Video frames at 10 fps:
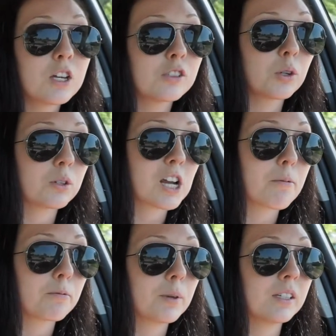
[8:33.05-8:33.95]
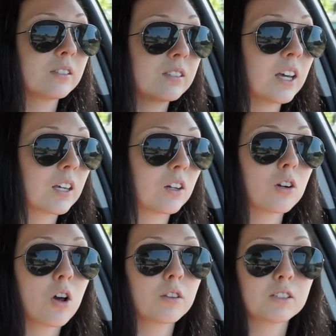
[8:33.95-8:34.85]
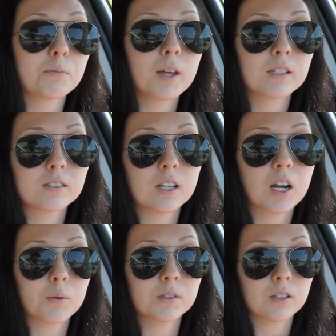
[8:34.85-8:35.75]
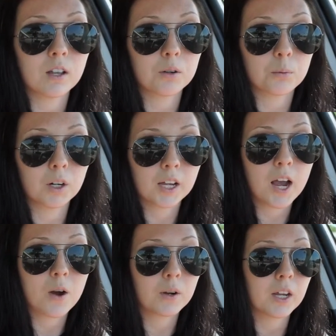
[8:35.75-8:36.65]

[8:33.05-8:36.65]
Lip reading: so on top of being sick and on all this medicine, I wasn't allowed to work out,